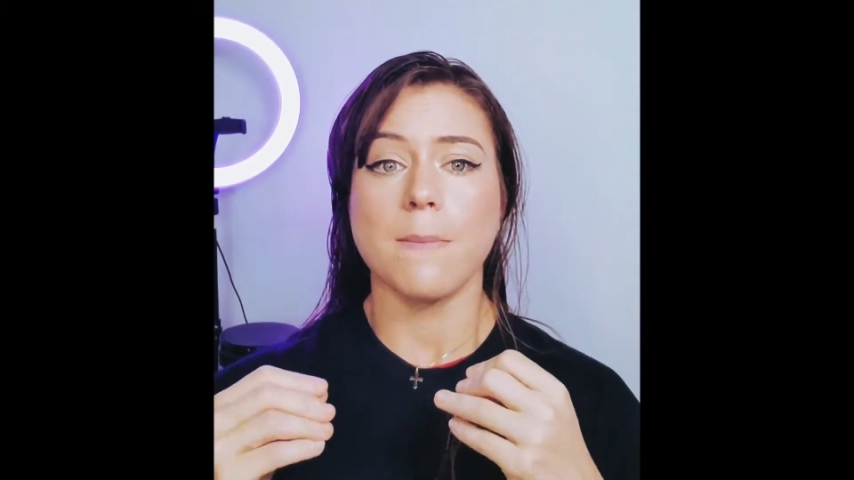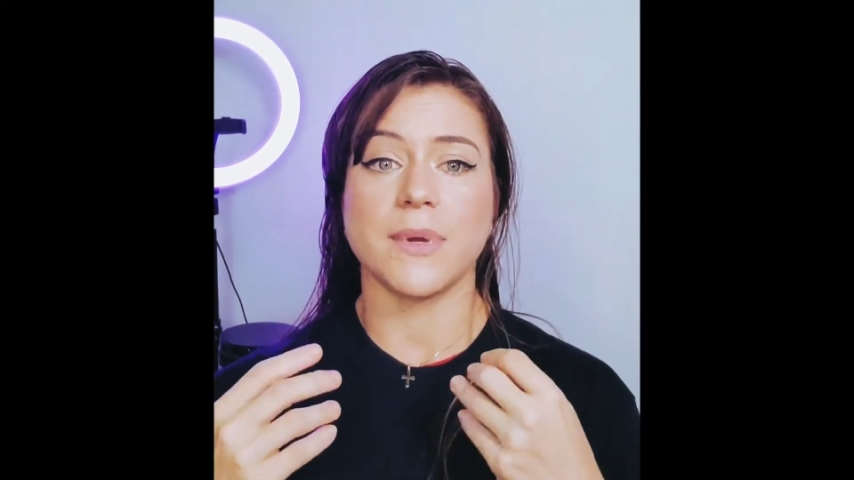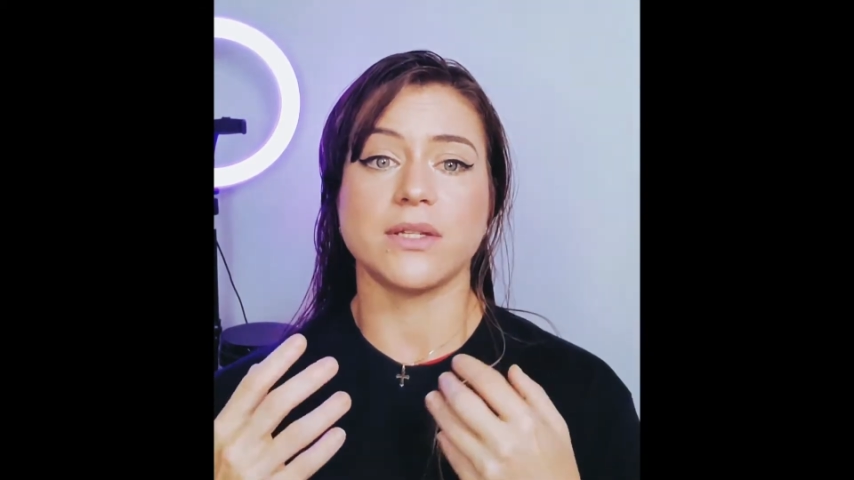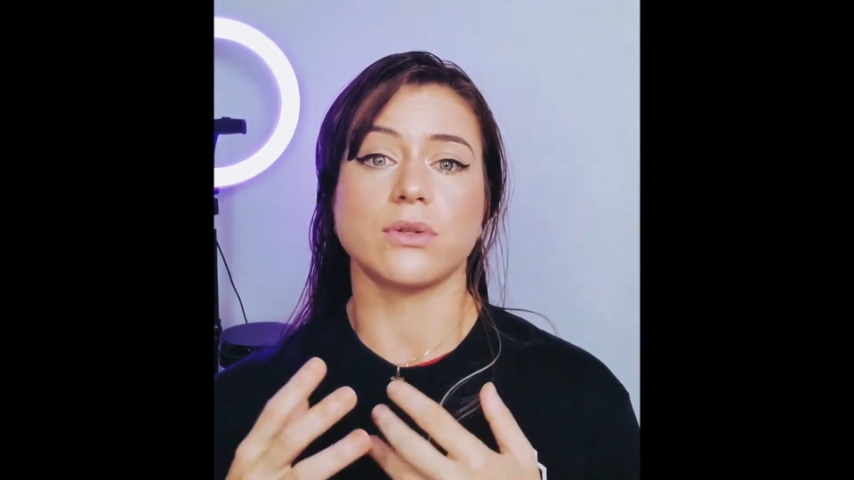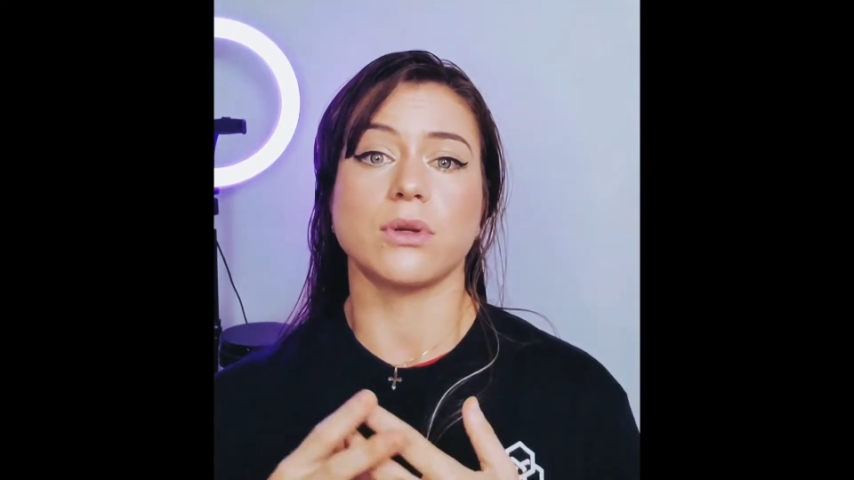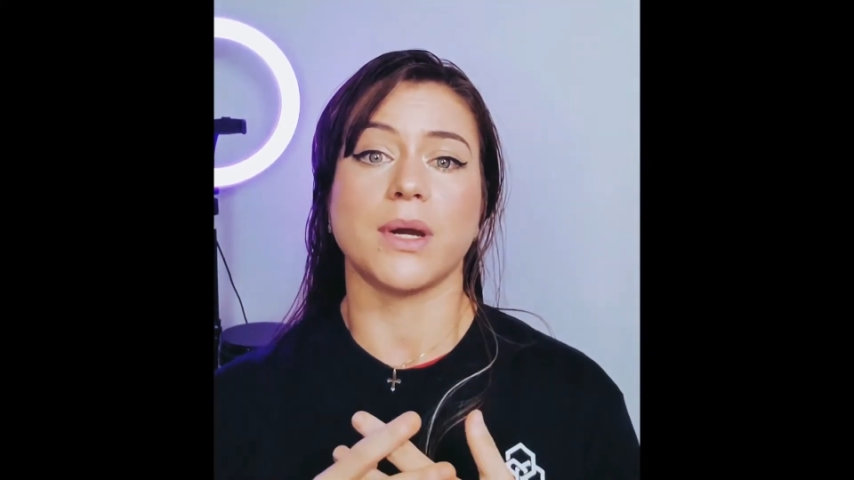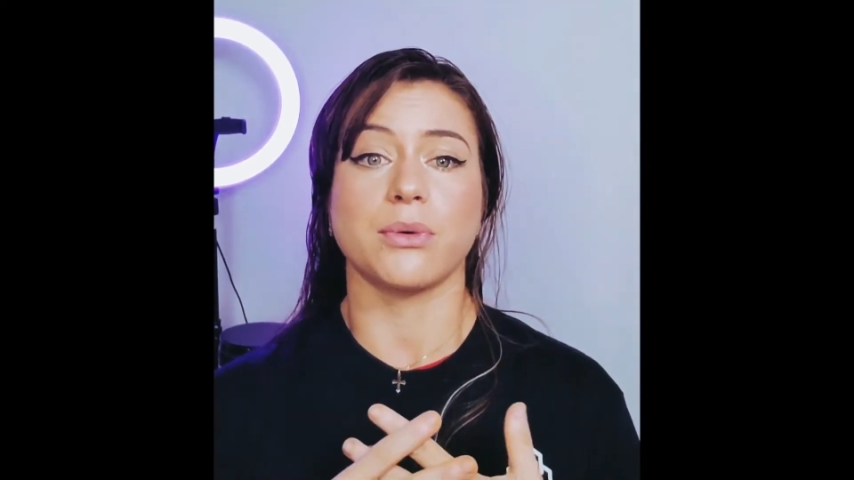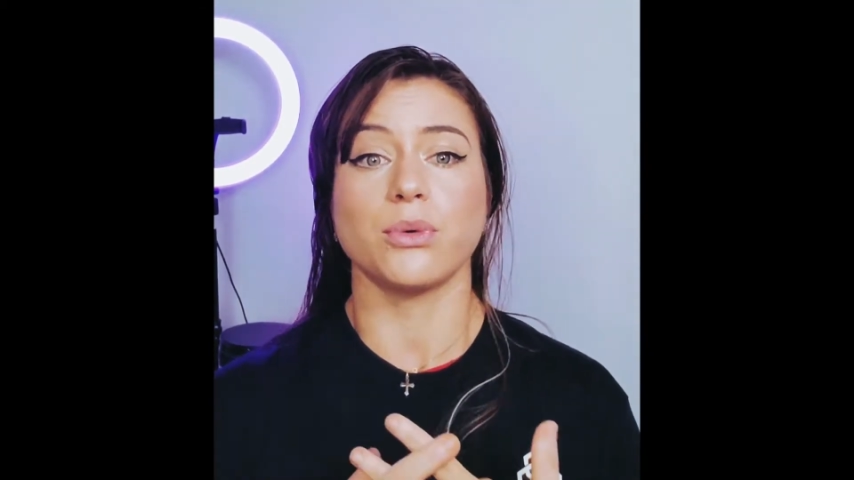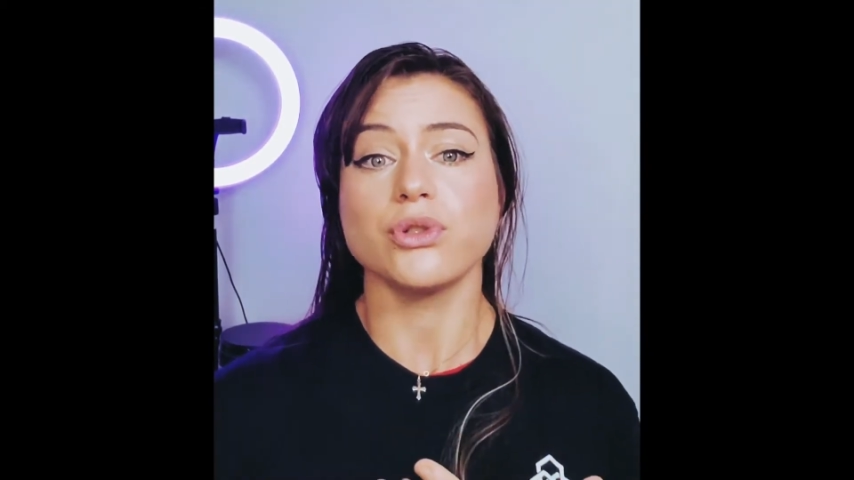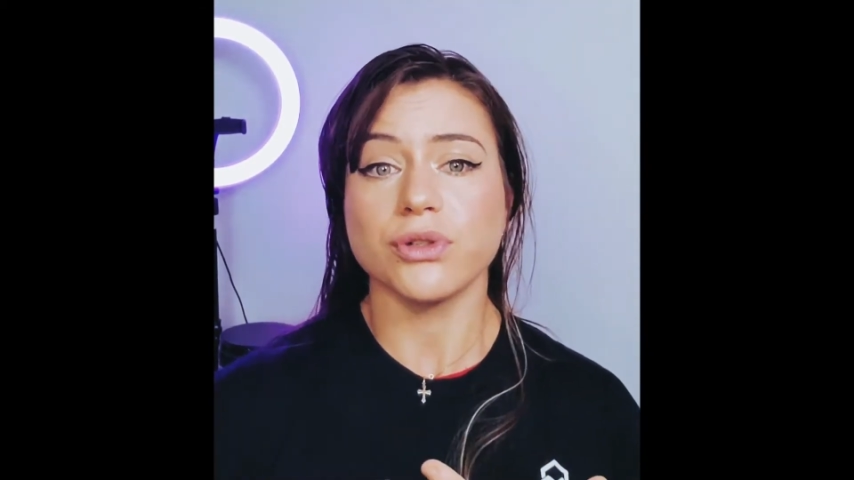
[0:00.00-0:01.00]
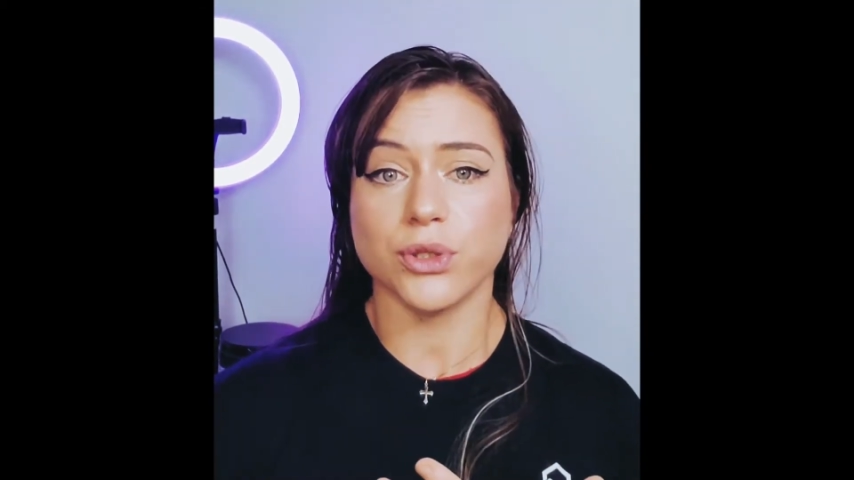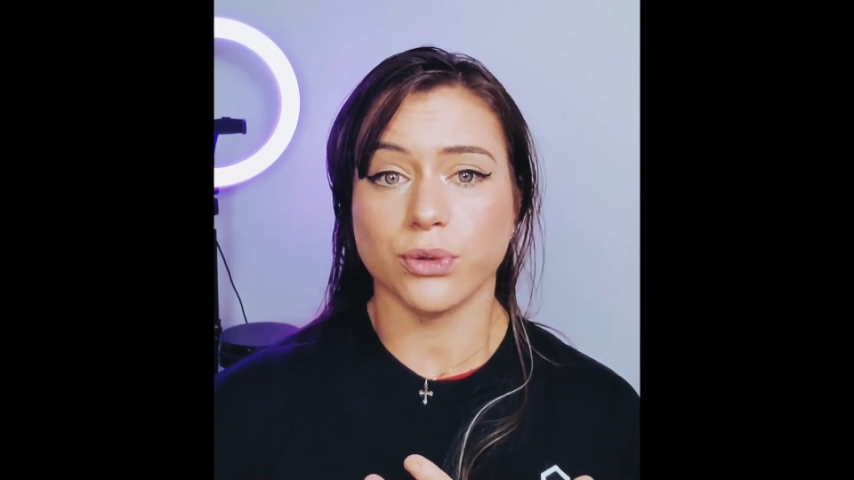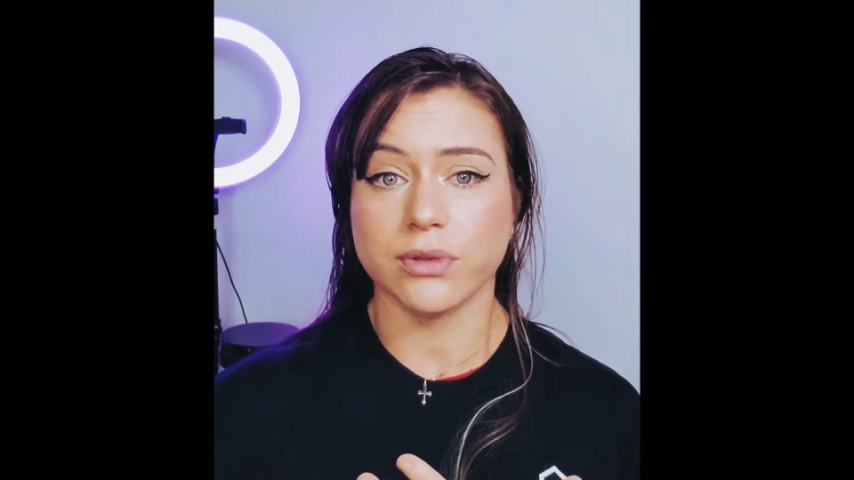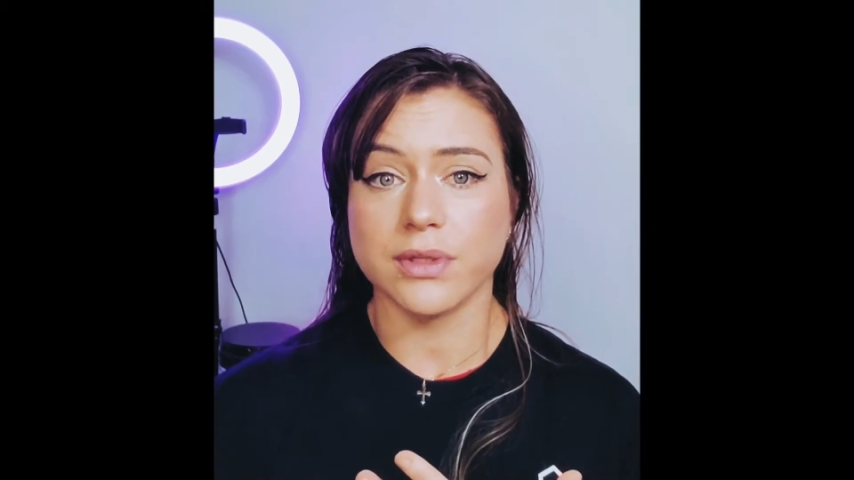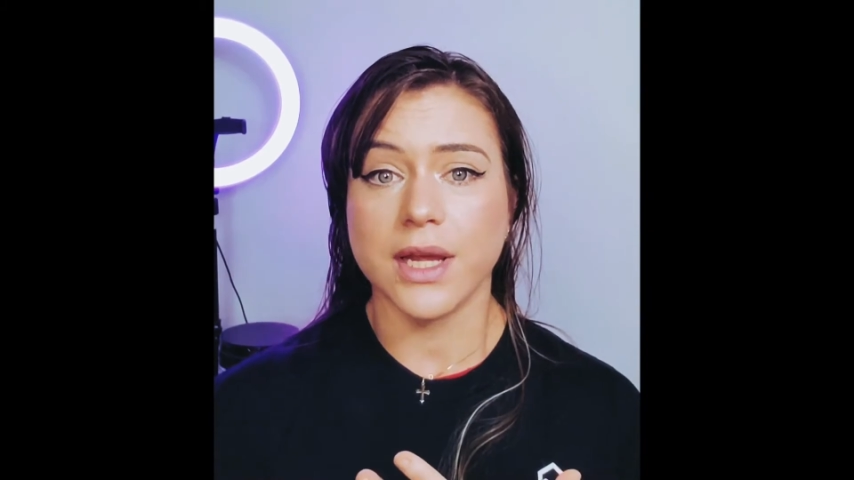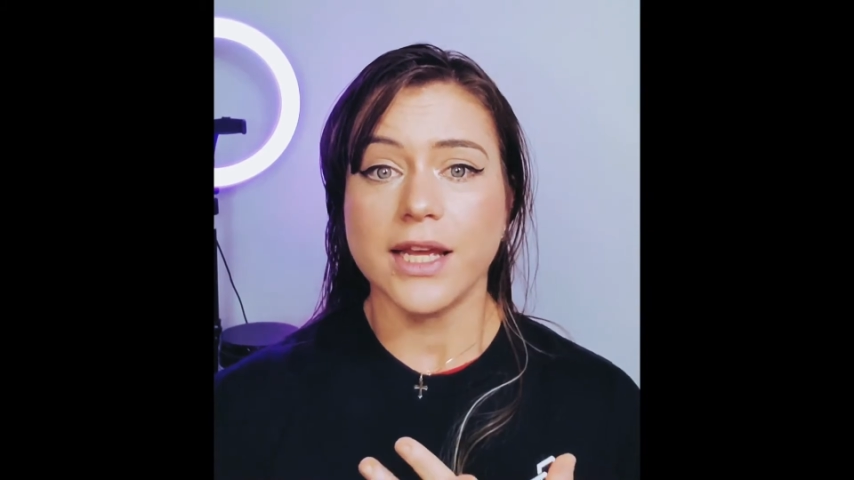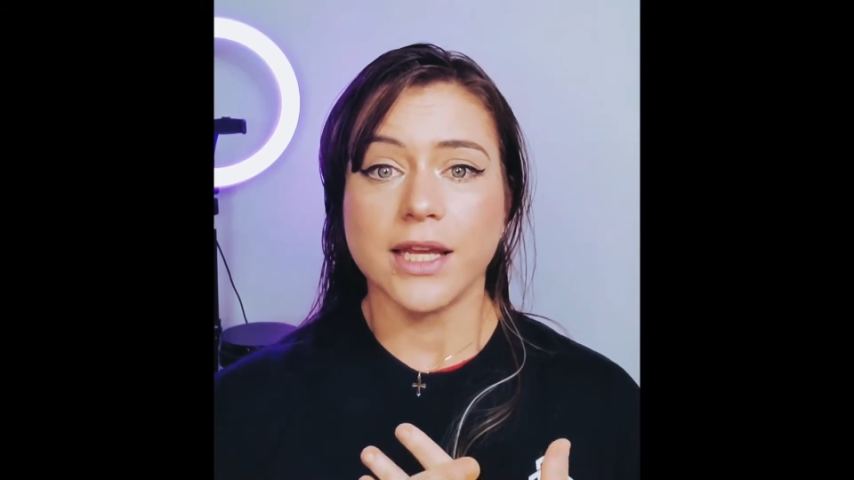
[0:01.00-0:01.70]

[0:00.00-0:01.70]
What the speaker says: based on your macronutrient totals